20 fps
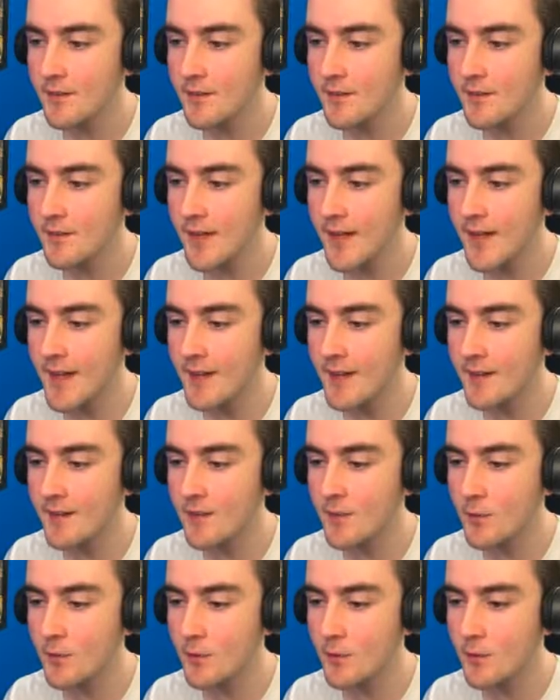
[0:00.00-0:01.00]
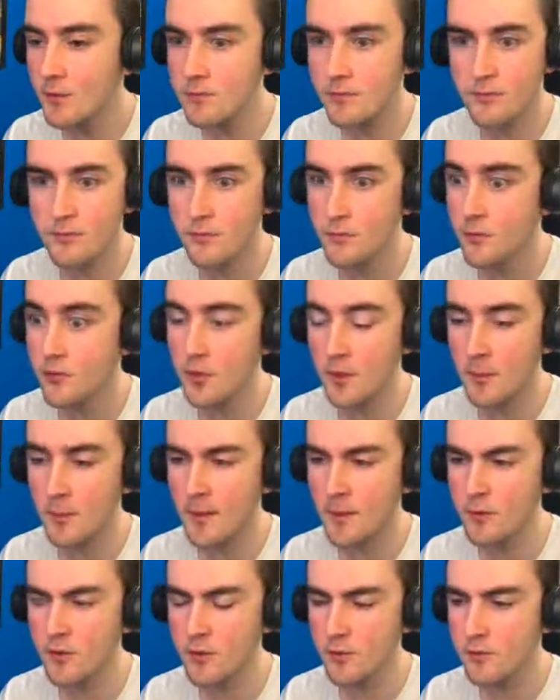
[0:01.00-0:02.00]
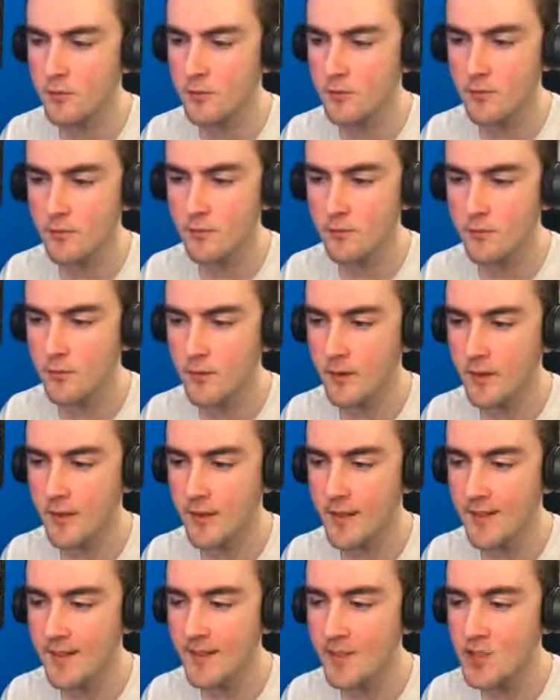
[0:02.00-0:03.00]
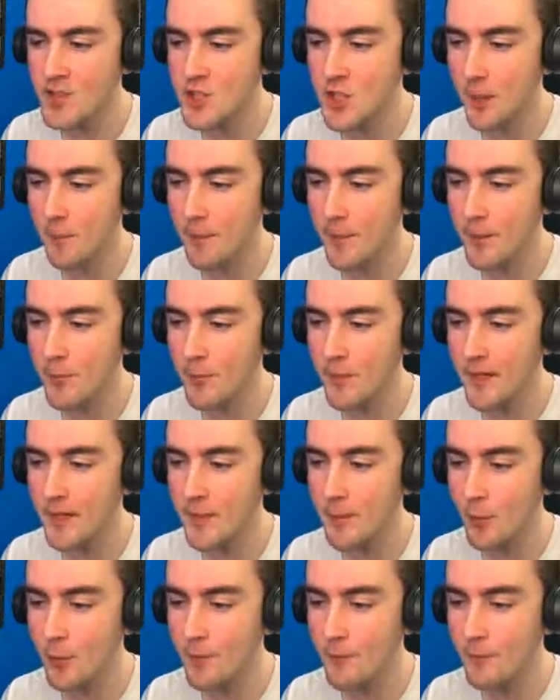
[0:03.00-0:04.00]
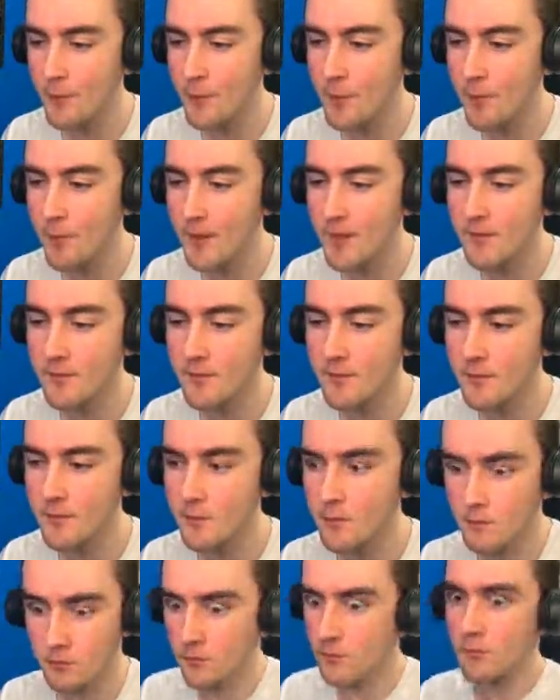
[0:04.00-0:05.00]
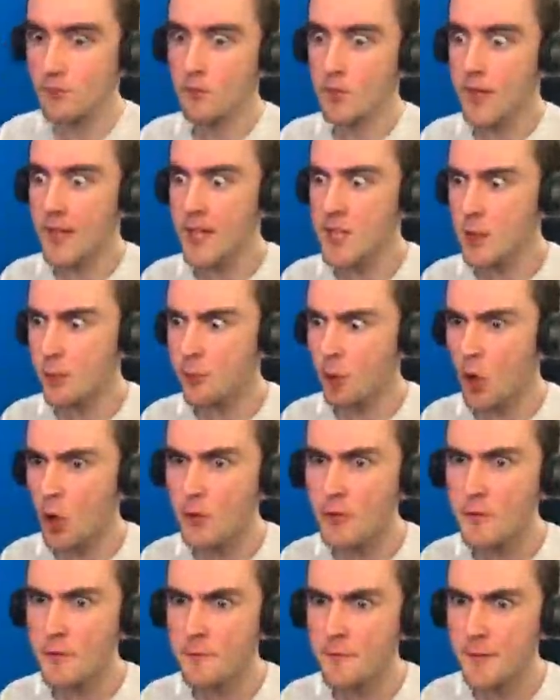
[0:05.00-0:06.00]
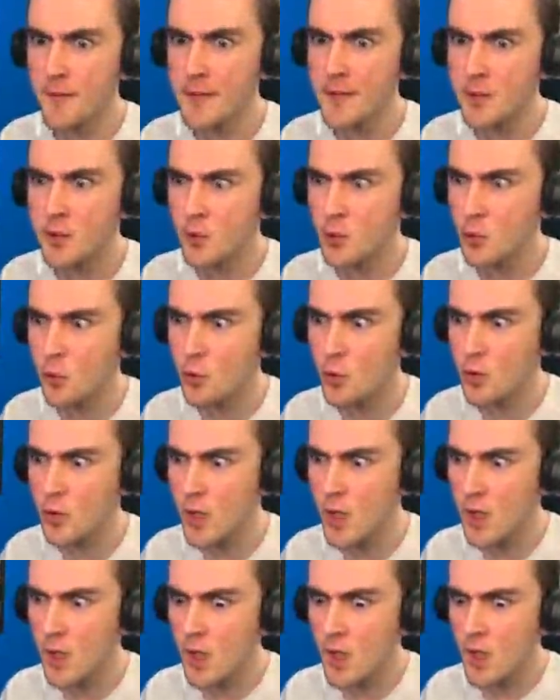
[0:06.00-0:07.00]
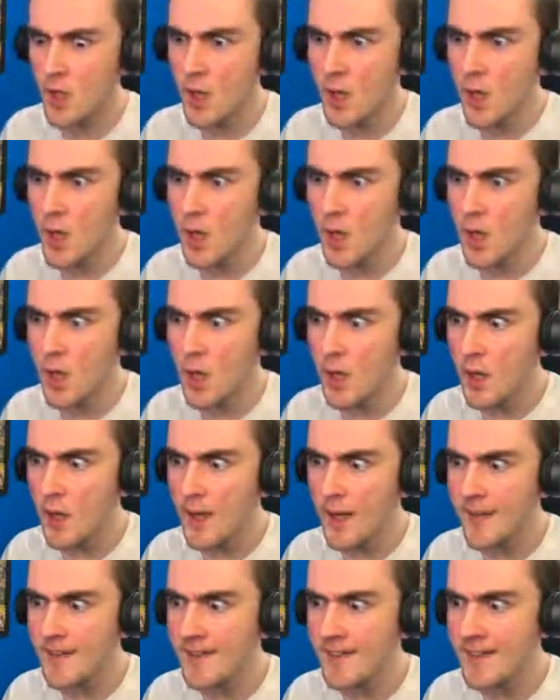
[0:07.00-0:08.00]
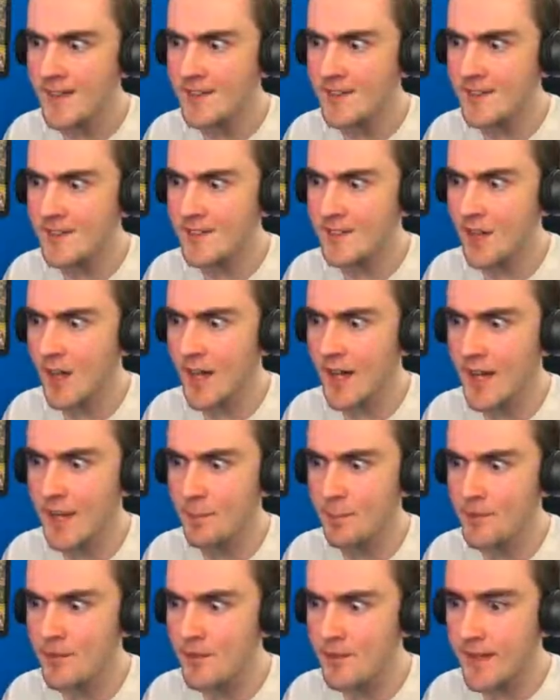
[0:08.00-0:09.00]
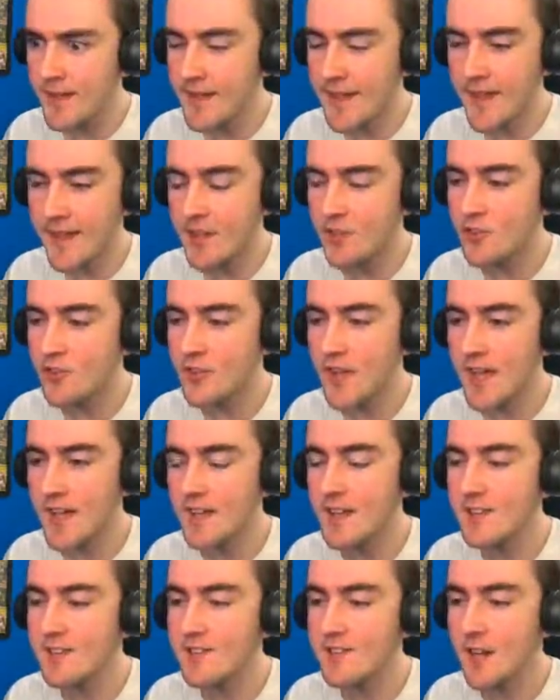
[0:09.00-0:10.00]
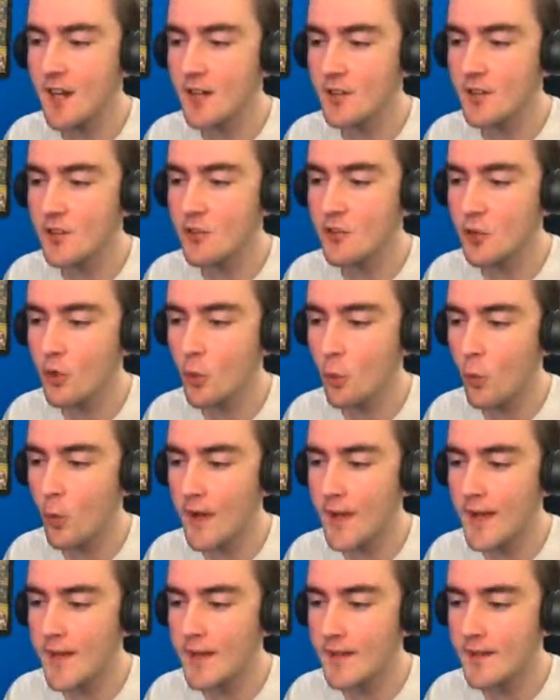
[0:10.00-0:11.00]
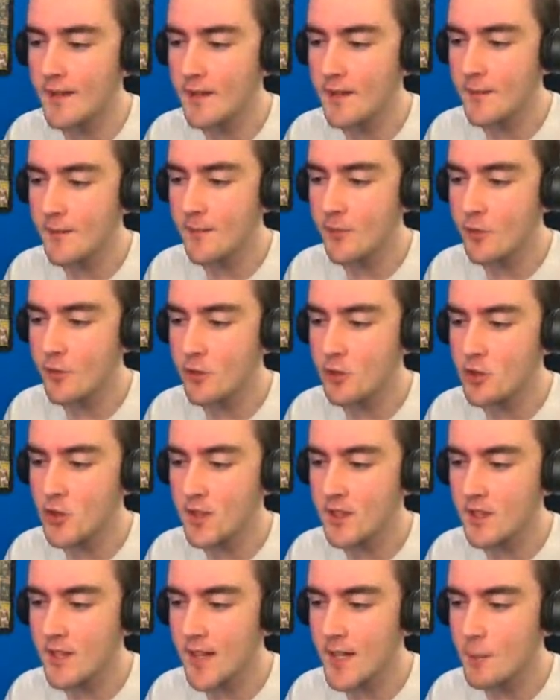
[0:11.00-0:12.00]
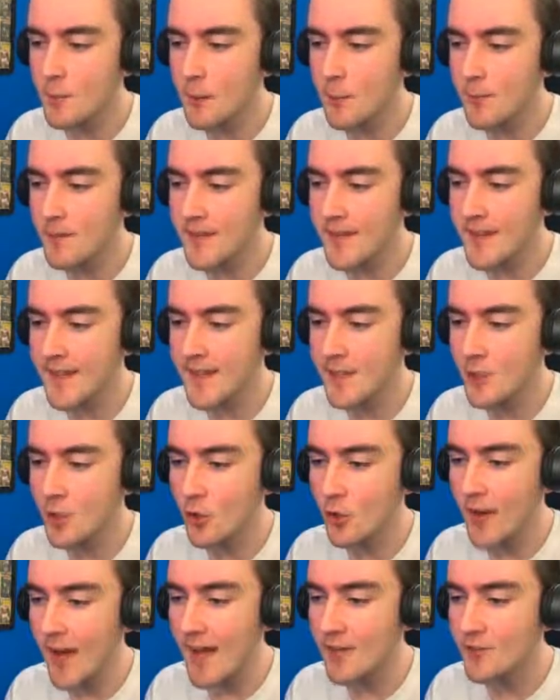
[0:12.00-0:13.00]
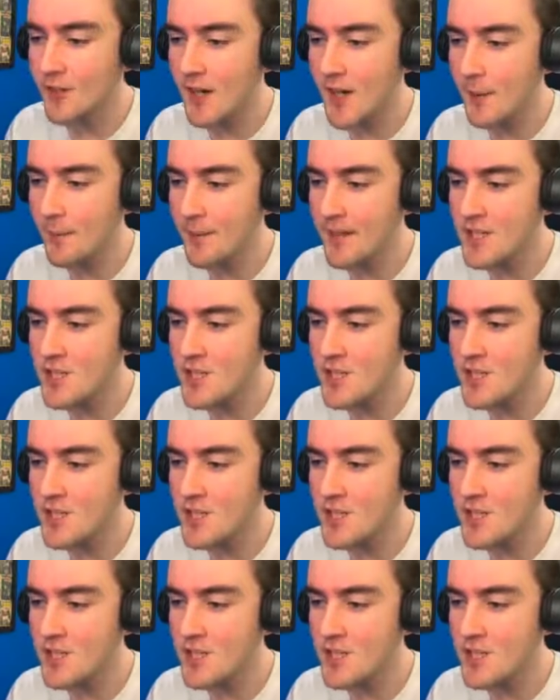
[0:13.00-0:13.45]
And somehow just, he thinks jumping will get him over it, but he jumps on the vehicle and then gets sniped. Yeah, he's dead. He's done. There's no way. He's gonna try to line him up with the kilo. Has an RPG.